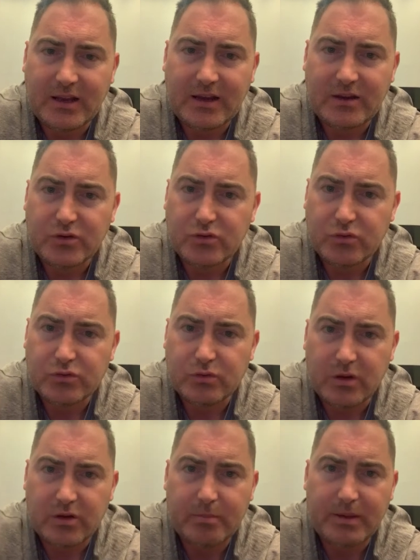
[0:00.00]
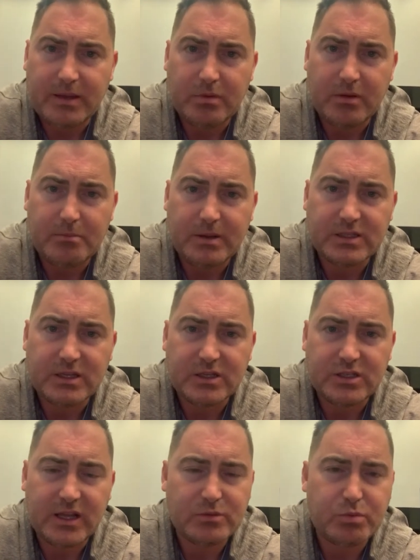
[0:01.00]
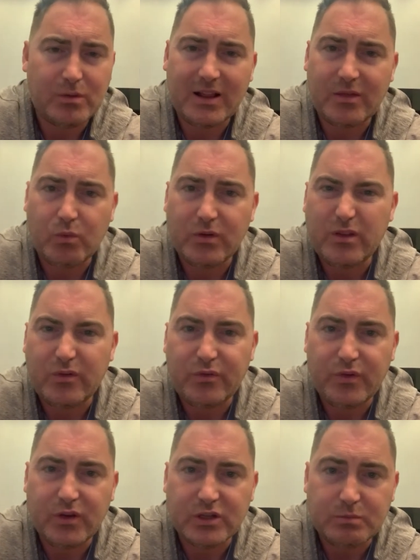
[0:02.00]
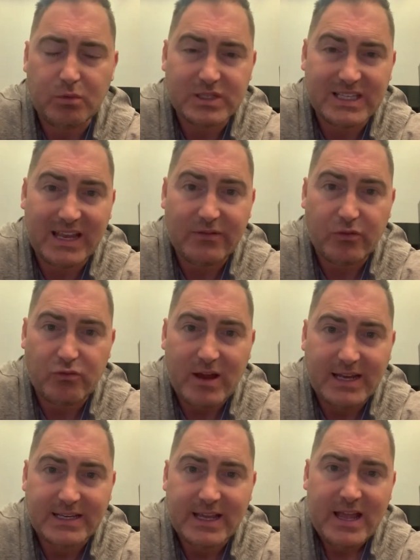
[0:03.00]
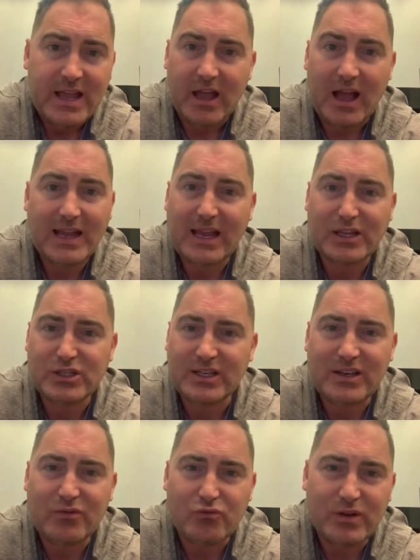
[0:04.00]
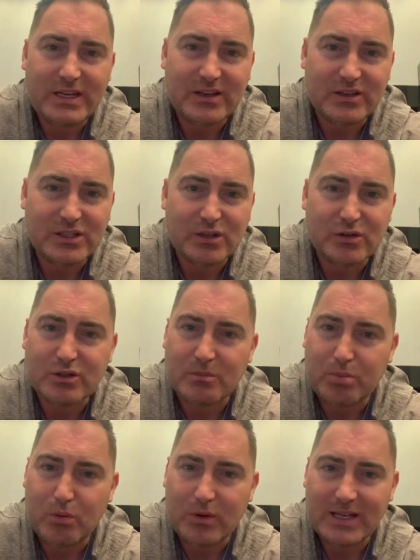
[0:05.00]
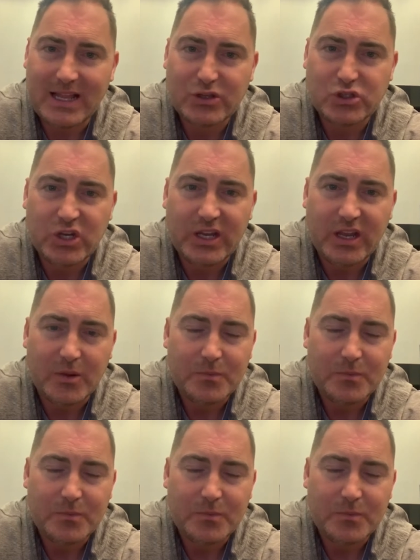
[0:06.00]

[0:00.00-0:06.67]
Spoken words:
And you talk to a lot of people in business, and that's probably one of the first books they ever read. I actually didn't read it until some point last year.